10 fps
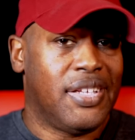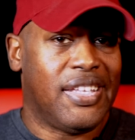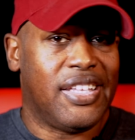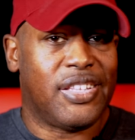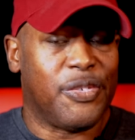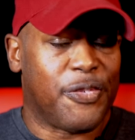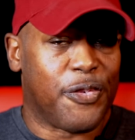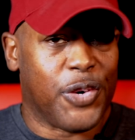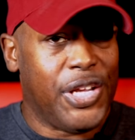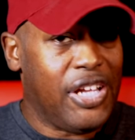get the
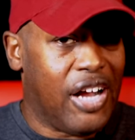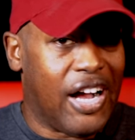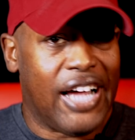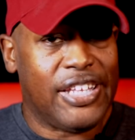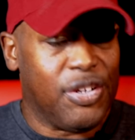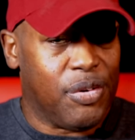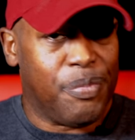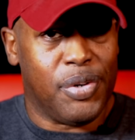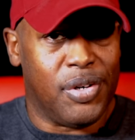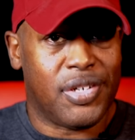free audio
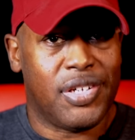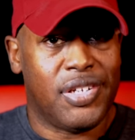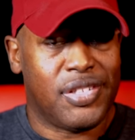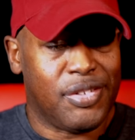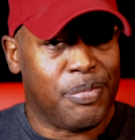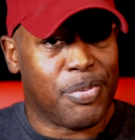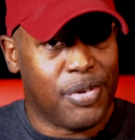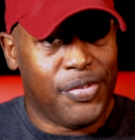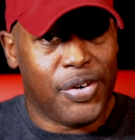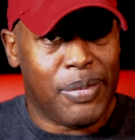book to
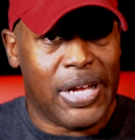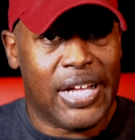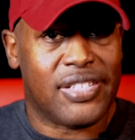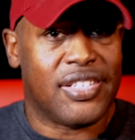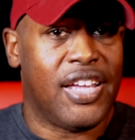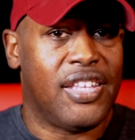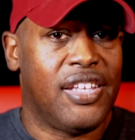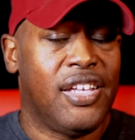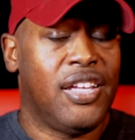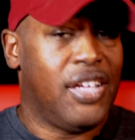improve your mindset,
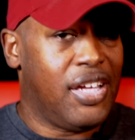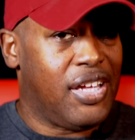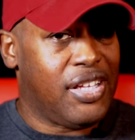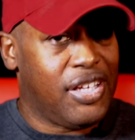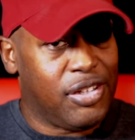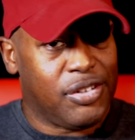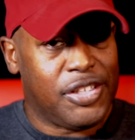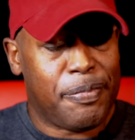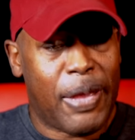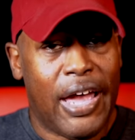and get on
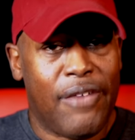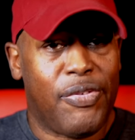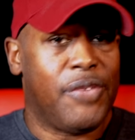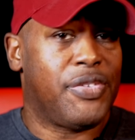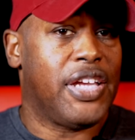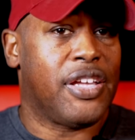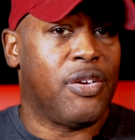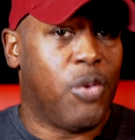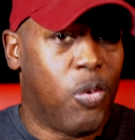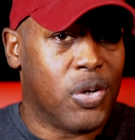this pathway of
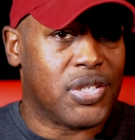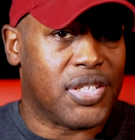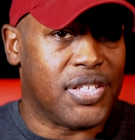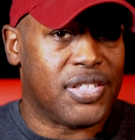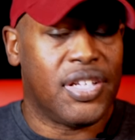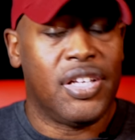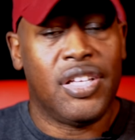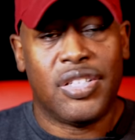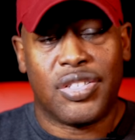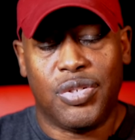taking courses
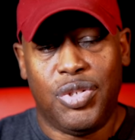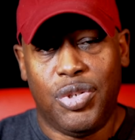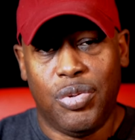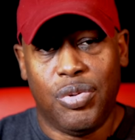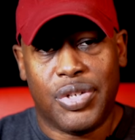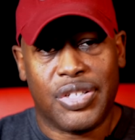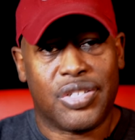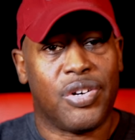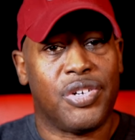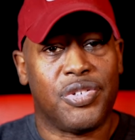so you can
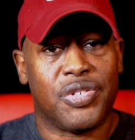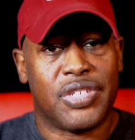start your